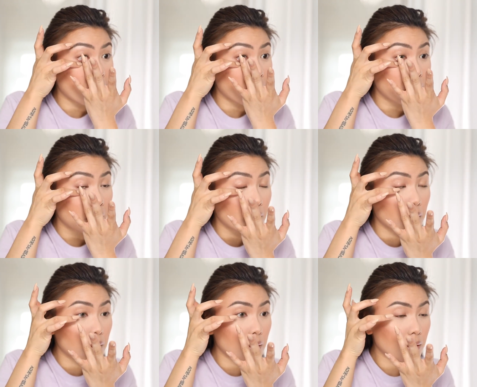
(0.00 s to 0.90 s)

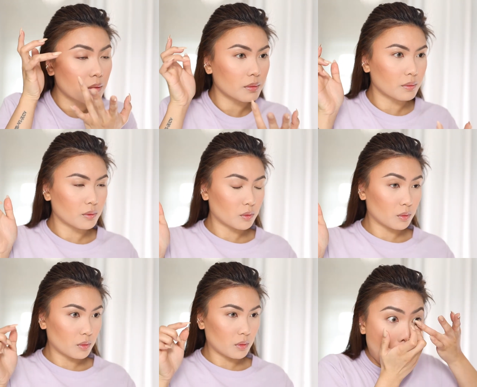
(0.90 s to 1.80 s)

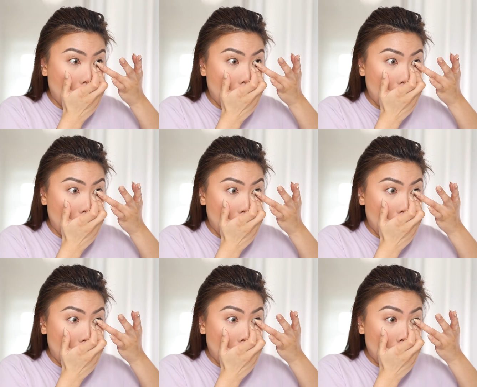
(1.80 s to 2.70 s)

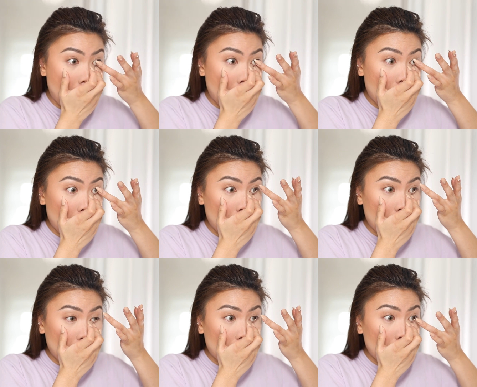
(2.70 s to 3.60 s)

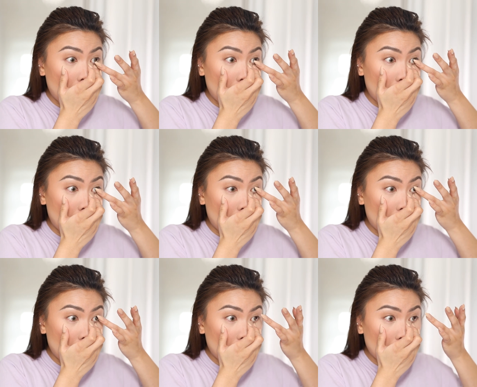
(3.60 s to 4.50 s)

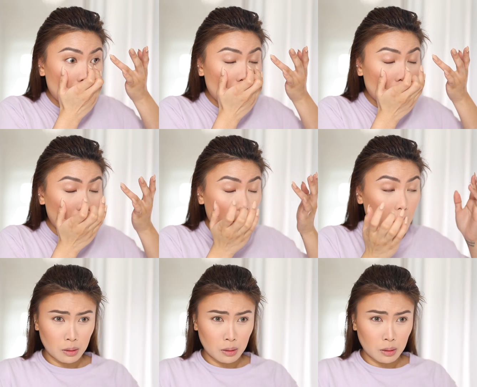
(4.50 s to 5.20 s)
Nothing is said.